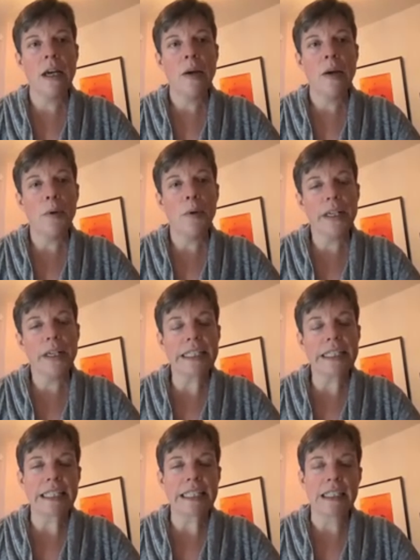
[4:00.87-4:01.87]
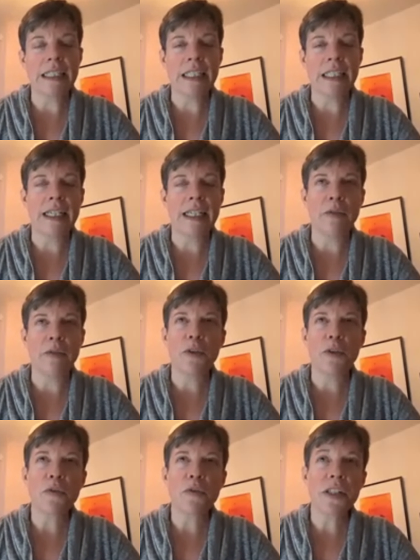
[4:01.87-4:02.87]
more consistently again for
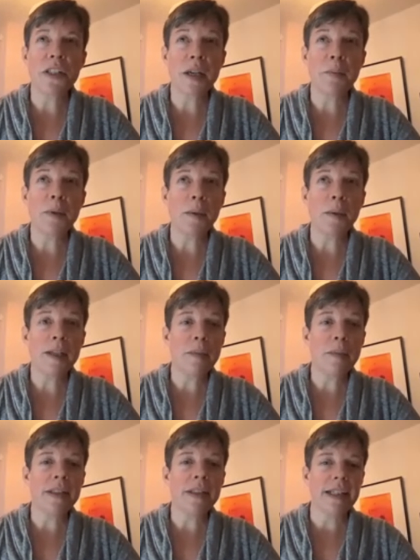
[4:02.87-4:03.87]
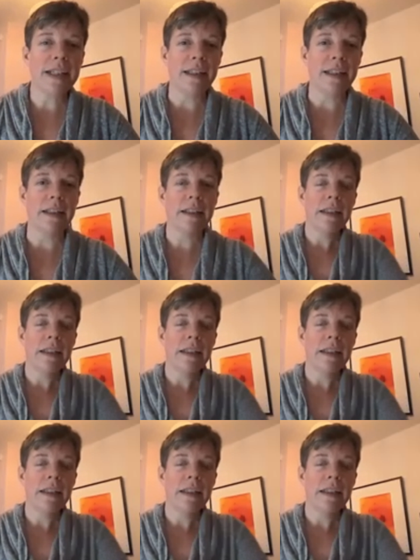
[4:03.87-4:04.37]
the first time, probably in about a decade.